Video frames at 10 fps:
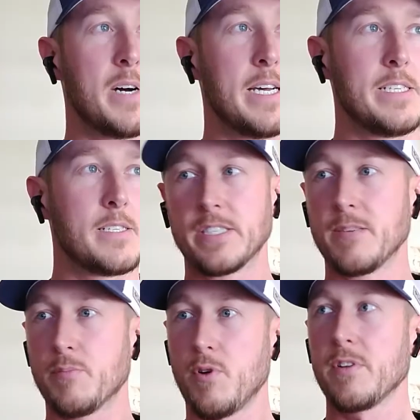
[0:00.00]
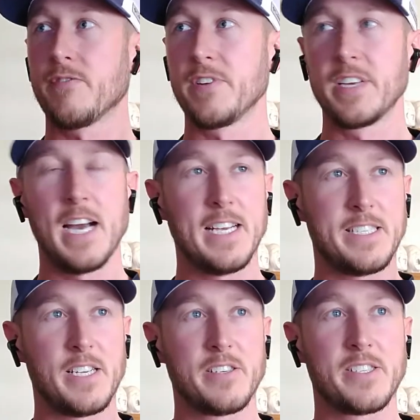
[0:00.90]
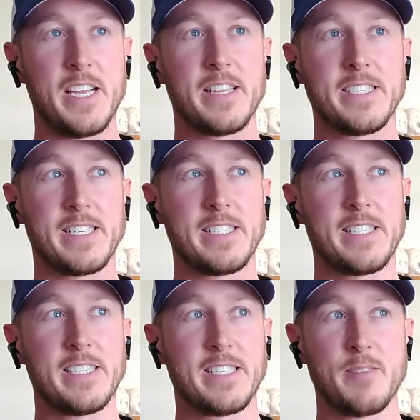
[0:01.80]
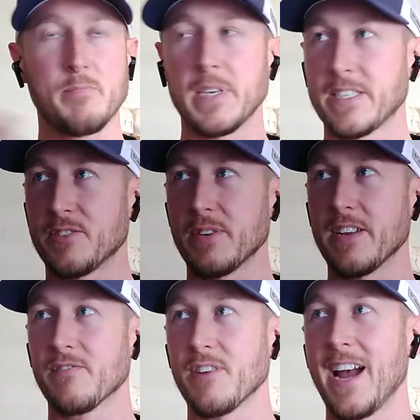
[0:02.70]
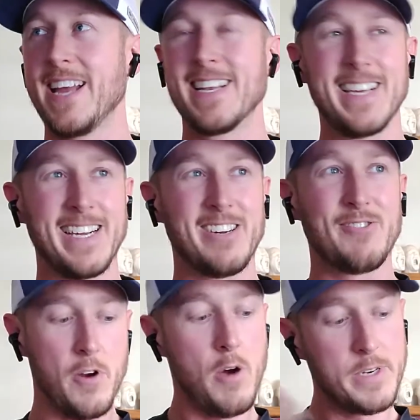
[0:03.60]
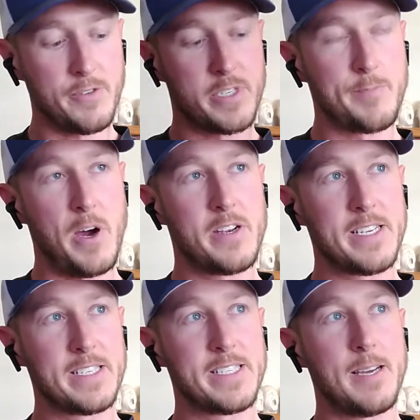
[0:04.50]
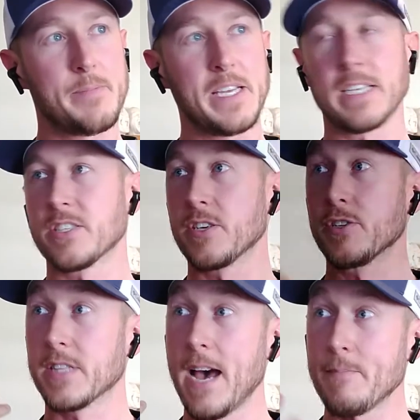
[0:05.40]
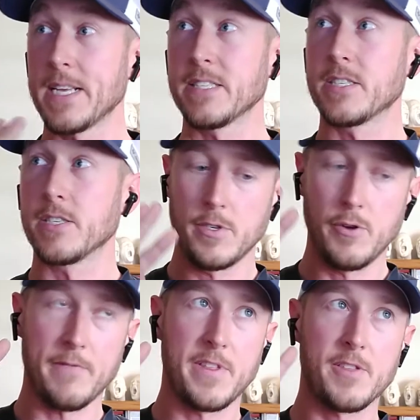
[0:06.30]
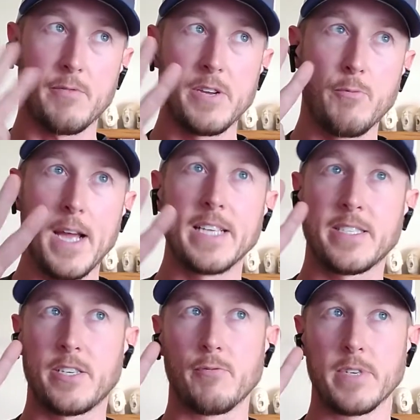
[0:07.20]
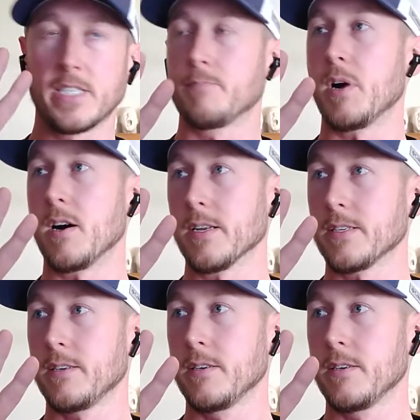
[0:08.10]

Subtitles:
but it's important for you guys to understand this because this is the mystery of writing. You're always responding to something. And so that means you have 3 ways to respond.